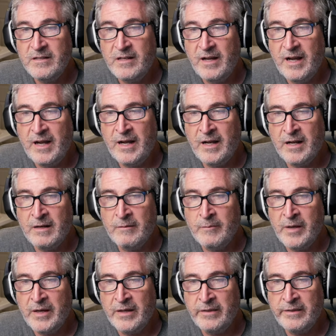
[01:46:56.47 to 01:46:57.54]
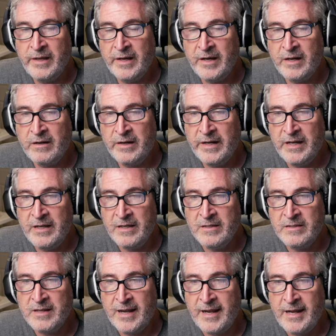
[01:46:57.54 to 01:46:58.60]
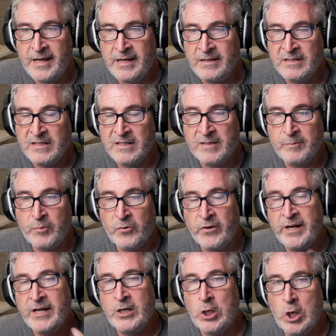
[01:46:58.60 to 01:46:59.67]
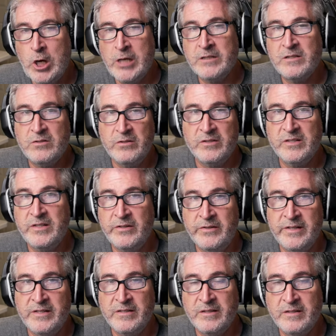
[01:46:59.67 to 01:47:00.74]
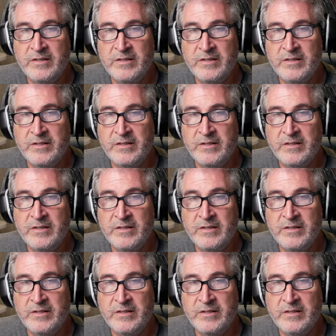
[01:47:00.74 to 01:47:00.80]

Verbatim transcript: There is a spring concert series that's